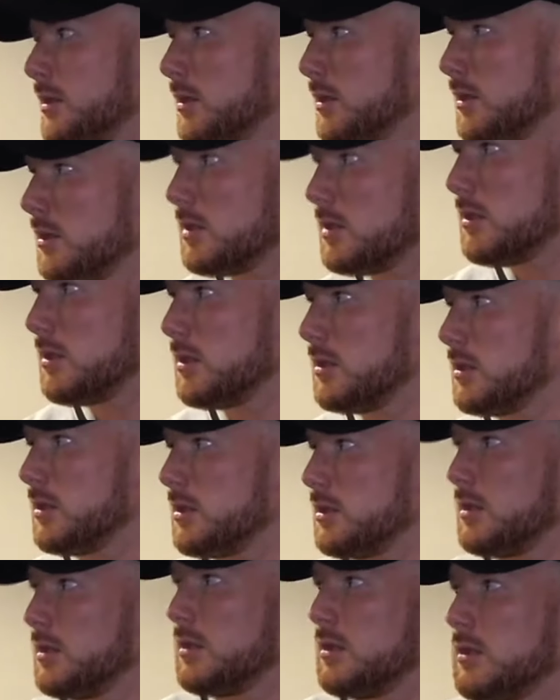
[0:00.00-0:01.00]

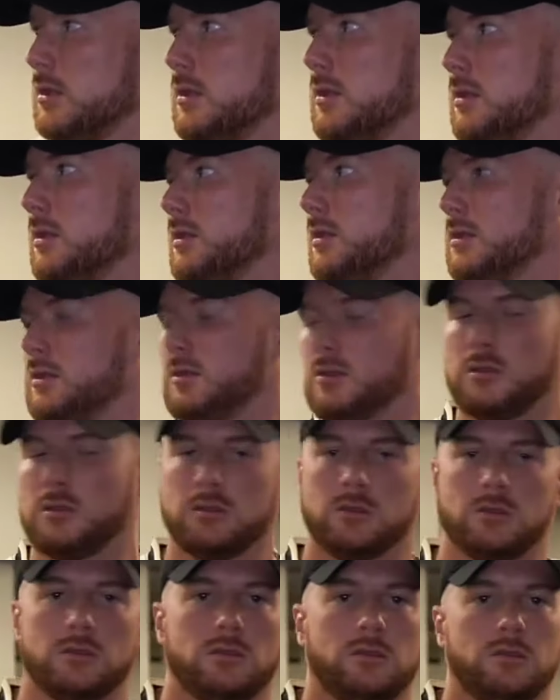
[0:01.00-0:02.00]
consistency and hard work.
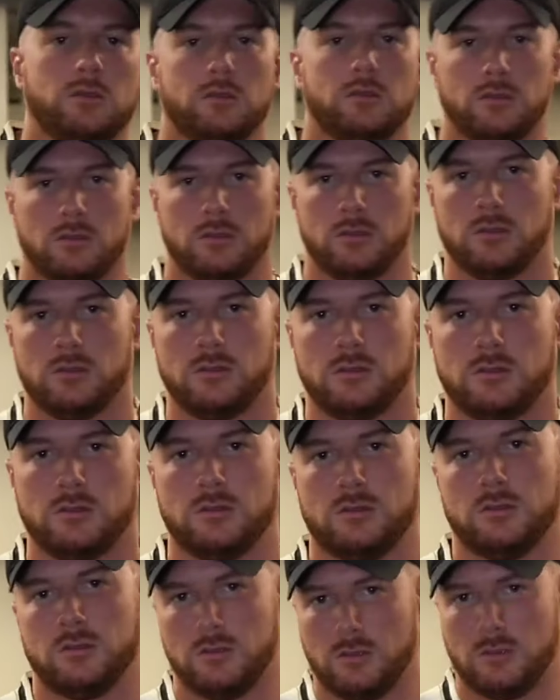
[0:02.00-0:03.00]
The